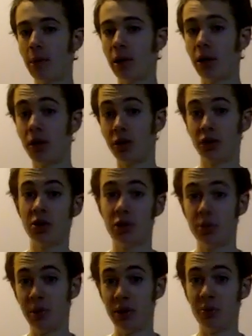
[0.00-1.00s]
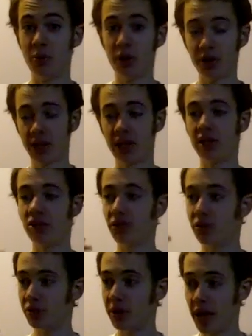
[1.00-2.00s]
but also be working
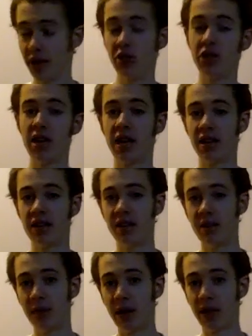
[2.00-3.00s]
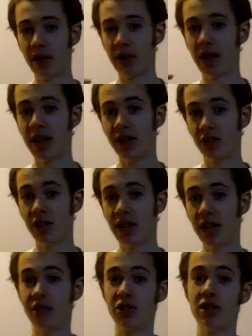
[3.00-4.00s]
to educate them. I think
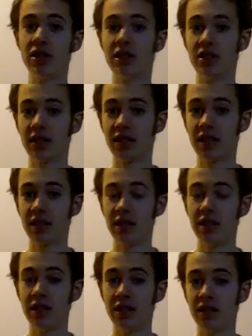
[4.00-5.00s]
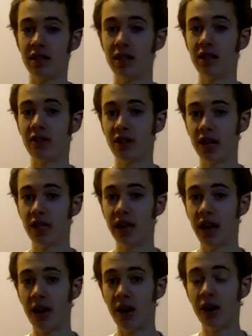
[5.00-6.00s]
education is a key thing right
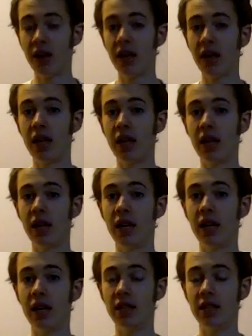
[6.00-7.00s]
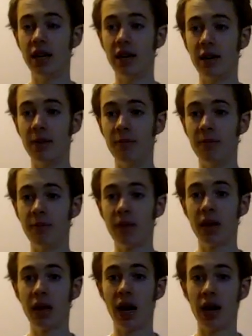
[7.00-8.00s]
now, and um,
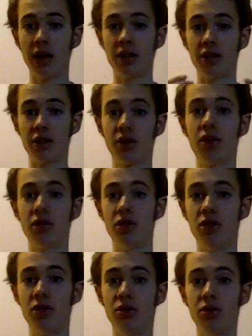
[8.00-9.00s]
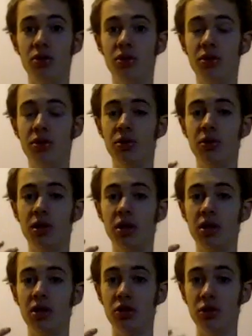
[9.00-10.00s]
I encourage you to
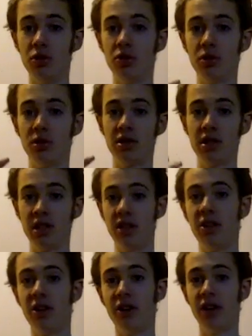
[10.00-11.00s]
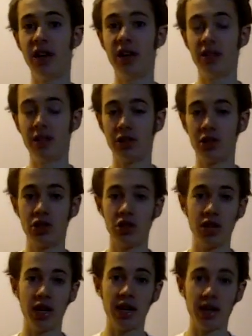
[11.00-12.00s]
use the internet to
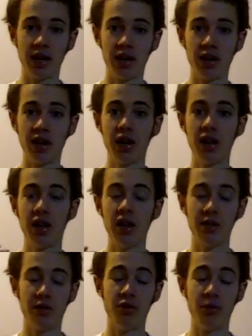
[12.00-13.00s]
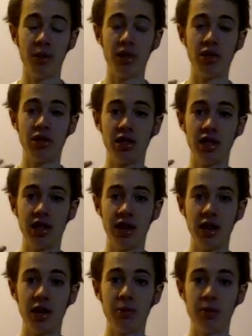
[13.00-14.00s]
share information and
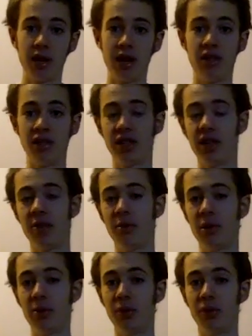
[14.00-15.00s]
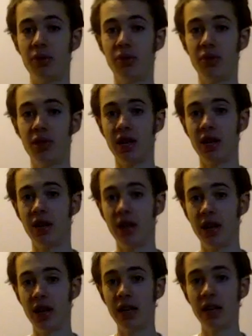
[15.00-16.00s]
help to educate people through the
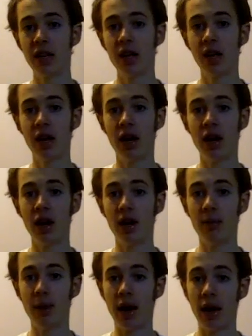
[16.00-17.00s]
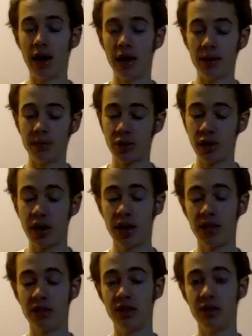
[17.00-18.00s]
internet. Um, I am
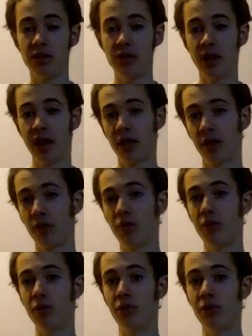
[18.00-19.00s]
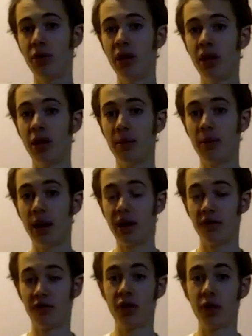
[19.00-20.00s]
trying to do that through
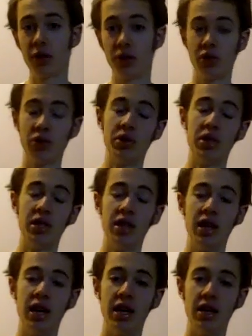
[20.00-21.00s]
my Flowetry